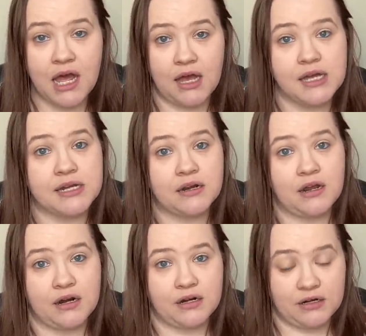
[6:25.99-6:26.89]
on
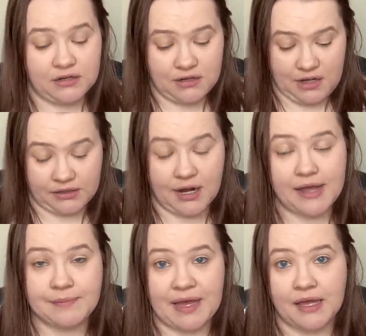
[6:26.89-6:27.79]
our, on our
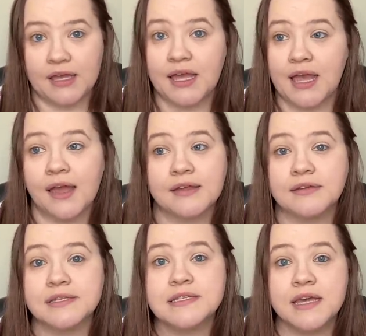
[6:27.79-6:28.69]
iMac and